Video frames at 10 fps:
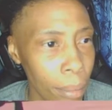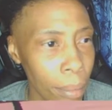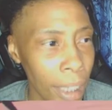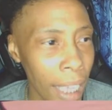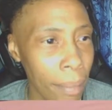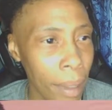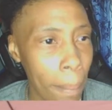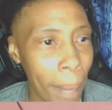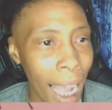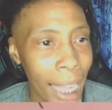Gave him the
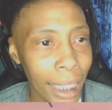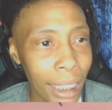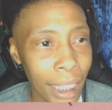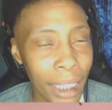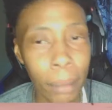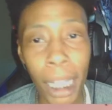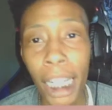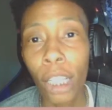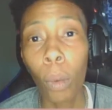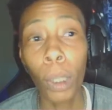body. Terrence man
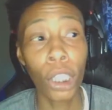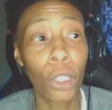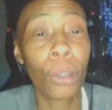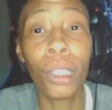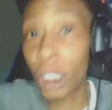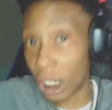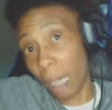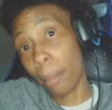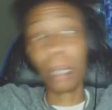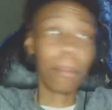ain't know what to do. He's
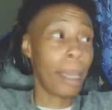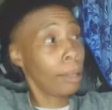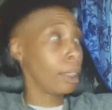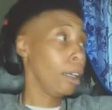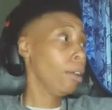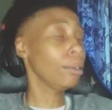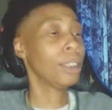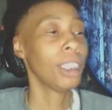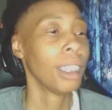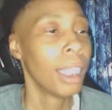stumbling back. Like, oh,
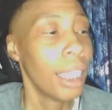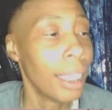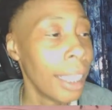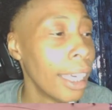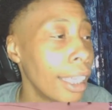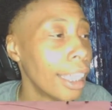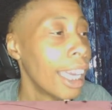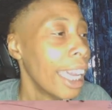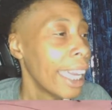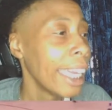yeah. He
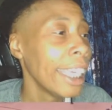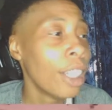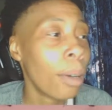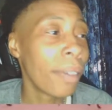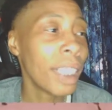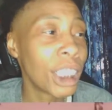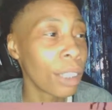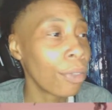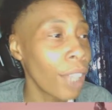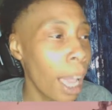didn't know whether he
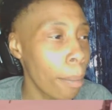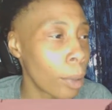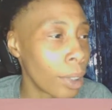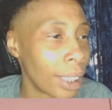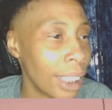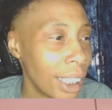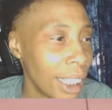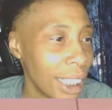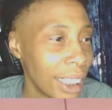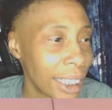should flop or
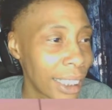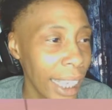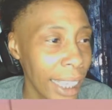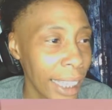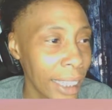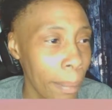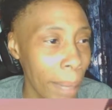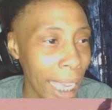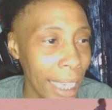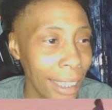just take it as a
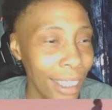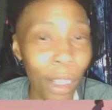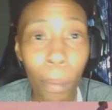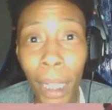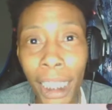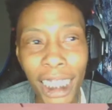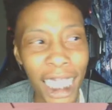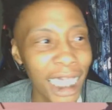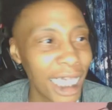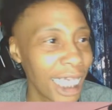man. No pun
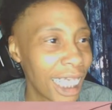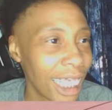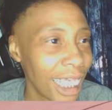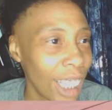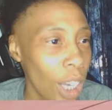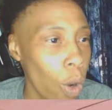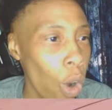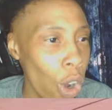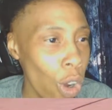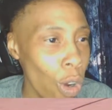intended.
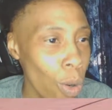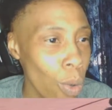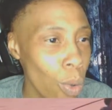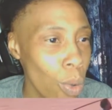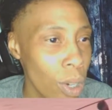Woo.